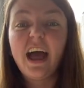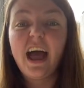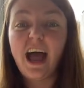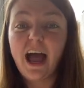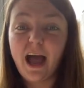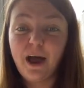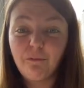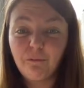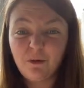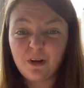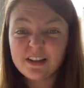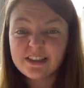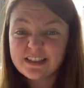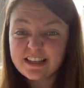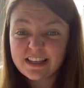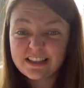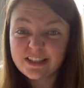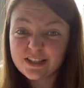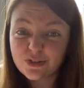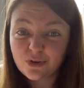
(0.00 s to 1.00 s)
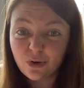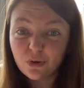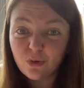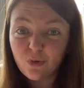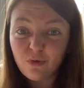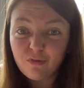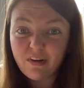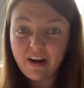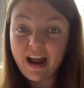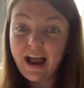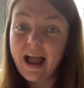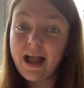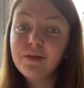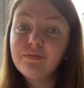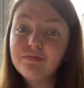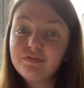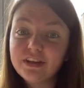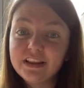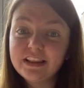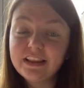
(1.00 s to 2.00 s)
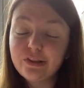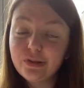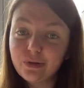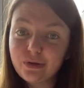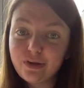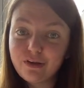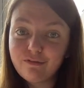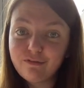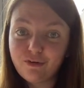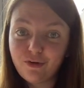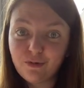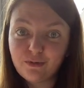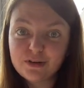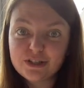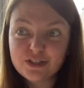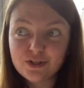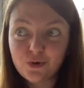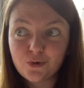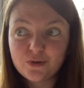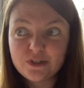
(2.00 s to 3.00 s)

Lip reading: And once this is all over, I'm really looking forward to going